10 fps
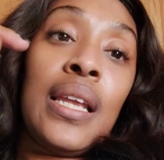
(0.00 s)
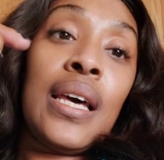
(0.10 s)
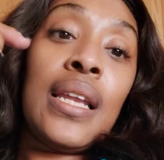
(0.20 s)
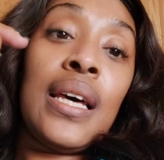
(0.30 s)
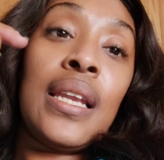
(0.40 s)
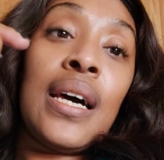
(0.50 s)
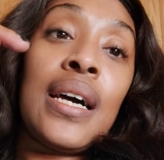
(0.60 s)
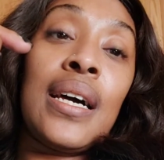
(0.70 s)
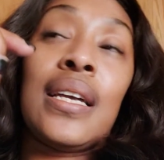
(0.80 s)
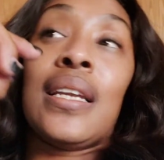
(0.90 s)
La la la
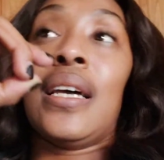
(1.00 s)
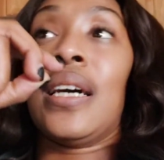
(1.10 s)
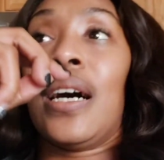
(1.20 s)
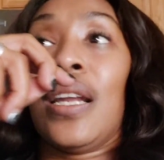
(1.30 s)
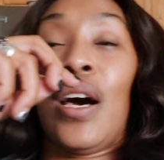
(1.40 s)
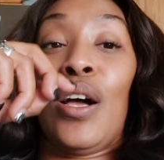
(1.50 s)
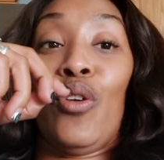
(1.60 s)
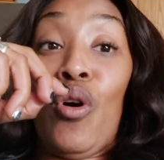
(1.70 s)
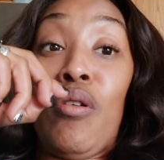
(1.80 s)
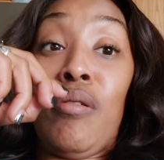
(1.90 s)
la la la
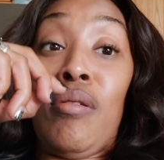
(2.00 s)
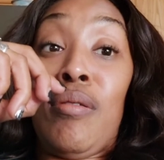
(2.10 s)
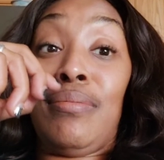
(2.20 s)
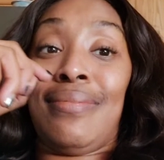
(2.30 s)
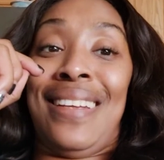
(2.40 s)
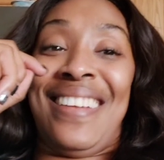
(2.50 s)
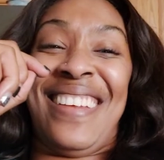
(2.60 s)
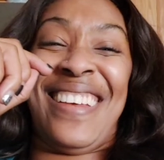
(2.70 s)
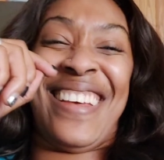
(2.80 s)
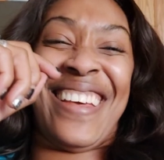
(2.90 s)
la la. I
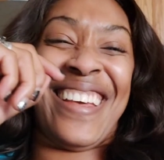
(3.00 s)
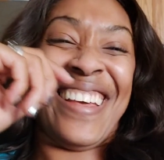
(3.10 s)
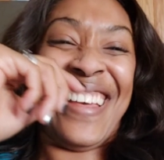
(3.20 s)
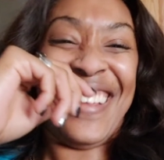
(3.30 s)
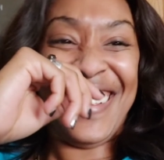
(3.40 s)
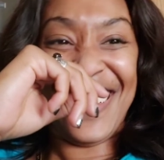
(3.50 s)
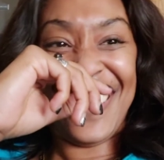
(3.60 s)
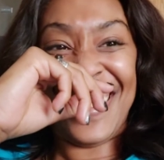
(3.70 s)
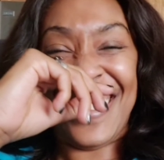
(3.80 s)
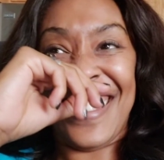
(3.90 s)
call my
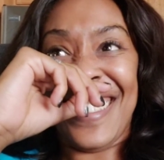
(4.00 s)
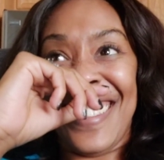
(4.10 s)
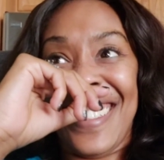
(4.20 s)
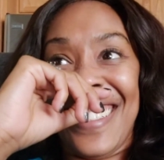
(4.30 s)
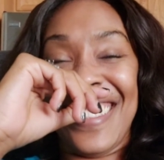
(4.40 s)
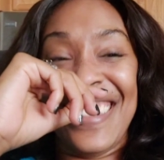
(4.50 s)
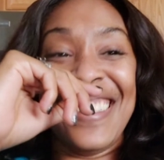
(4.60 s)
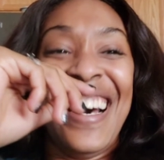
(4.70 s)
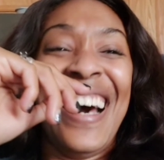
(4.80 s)
number. I want to know.